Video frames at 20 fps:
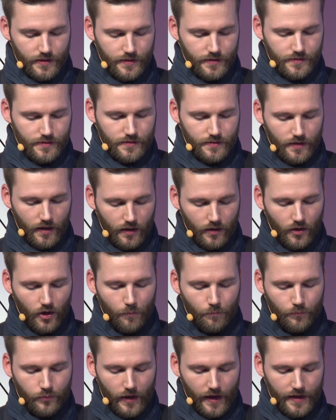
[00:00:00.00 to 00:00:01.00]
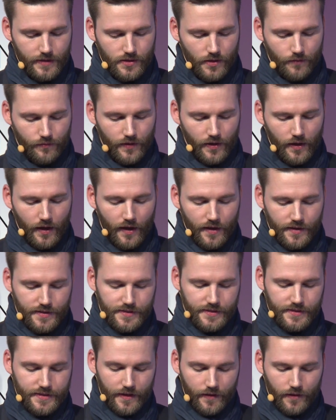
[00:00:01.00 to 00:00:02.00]
is comprised of a
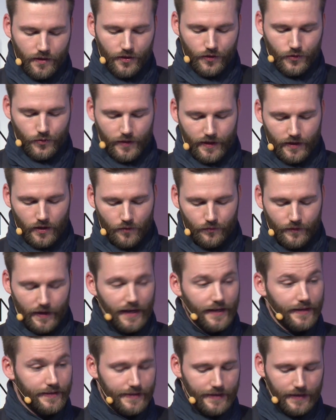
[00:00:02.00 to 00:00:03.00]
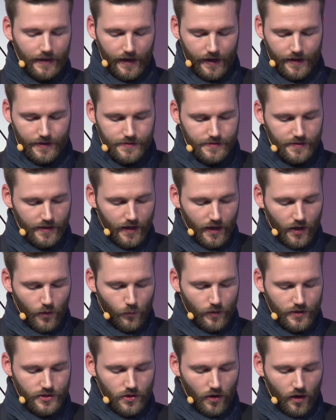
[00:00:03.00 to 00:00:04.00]
thin string of LED lights,
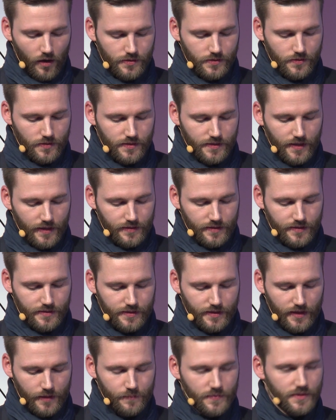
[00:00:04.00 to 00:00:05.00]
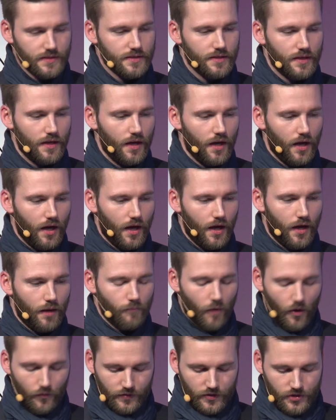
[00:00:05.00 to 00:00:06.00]
which also stud the seams
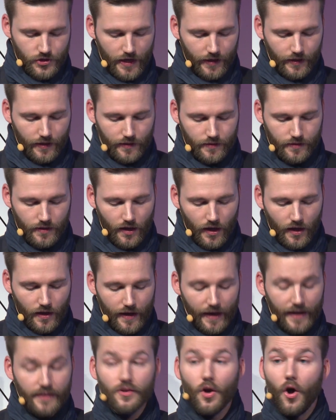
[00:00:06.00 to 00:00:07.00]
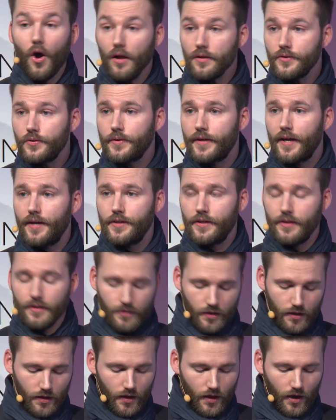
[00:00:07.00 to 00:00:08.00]
of the jacket. And altogether,
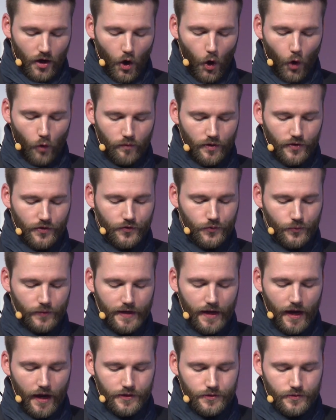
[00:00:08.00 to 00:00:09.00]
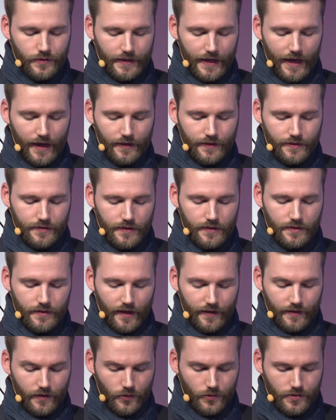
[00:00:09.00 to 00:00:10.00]
over 300 LED
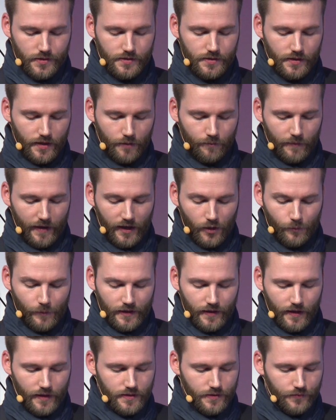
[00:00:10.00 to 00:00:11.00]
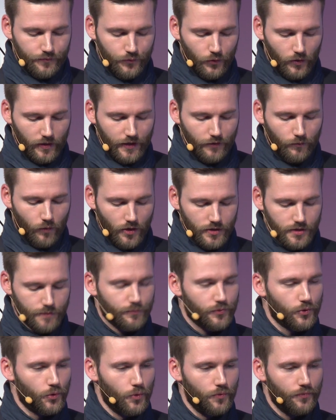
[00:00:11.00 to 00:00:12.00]
diodes illuminate the fully
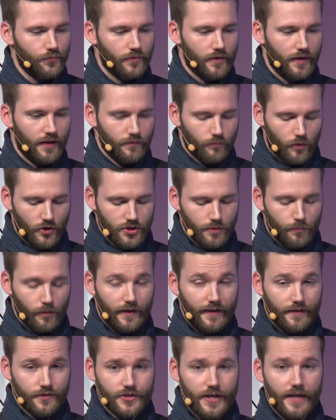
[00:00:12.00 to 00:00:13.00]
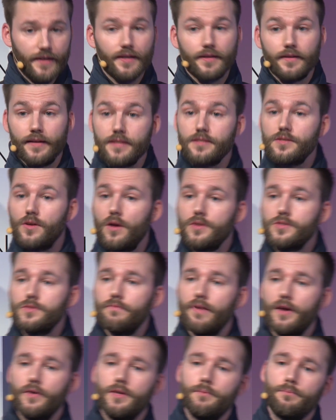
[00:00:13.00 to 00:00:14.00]
waterproof and washable jacket. And that's also
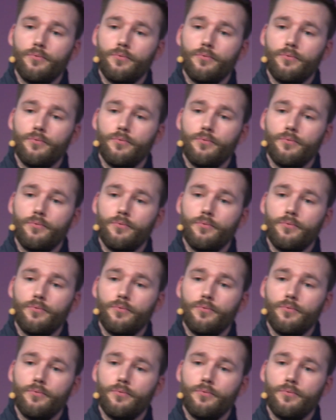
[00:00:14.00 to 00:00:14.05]
very